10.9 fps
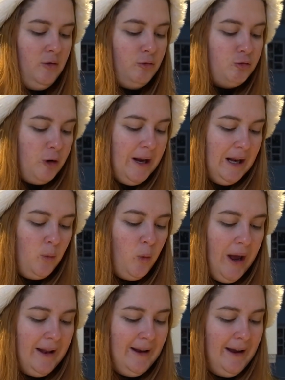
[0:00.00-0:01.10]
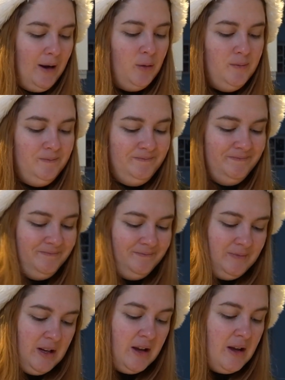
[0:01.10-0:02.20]
really wet now,
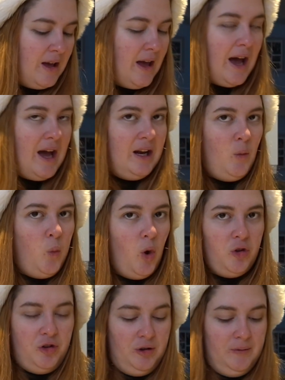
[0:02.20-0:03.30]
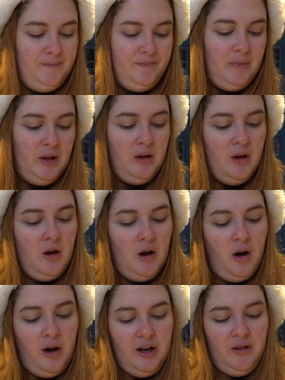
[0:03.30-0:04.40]
and it wasn't.
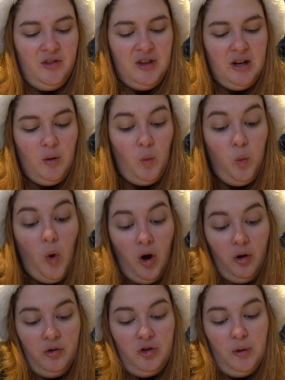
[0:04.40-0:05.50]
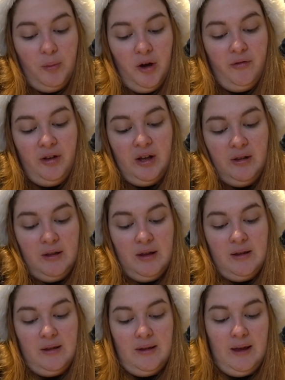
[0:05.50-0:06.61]
I'd have said it was the perfect
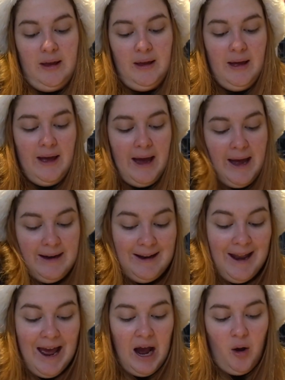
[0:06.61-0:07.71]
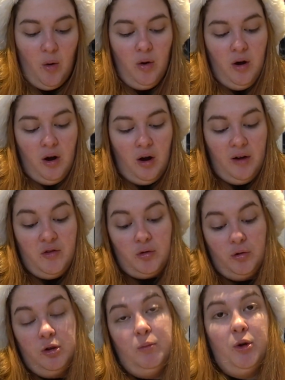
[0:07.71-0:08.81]
consistency, and now I've
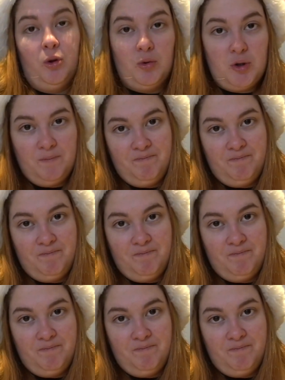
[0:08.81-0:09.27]
screwed the pooch.